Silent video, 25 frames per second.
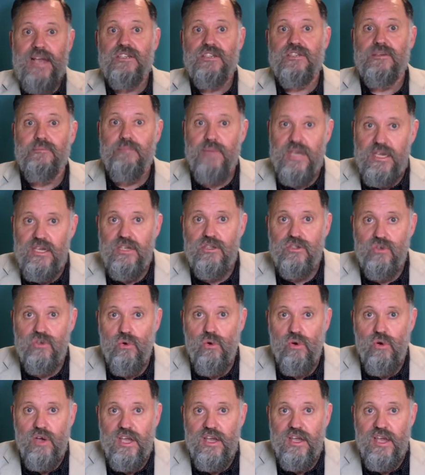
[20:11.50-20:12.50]
to me
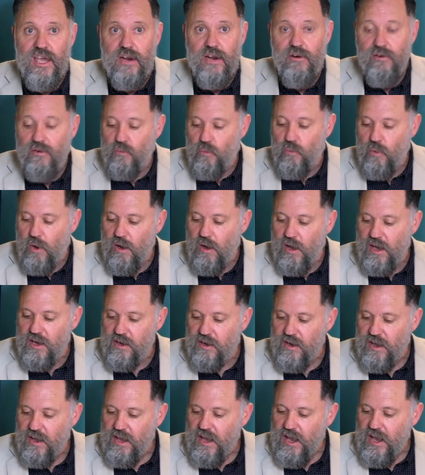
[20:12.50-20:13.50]
talking here and wide,
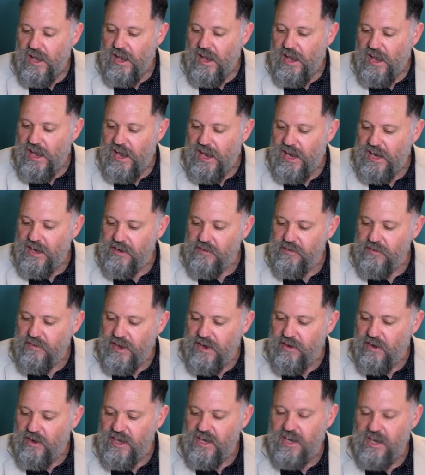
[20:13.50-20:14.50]
and then
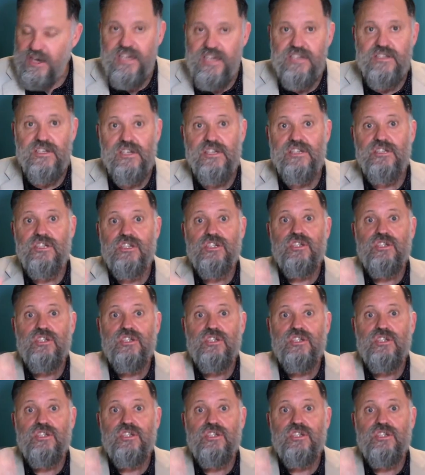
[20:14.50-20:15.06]
I can easily just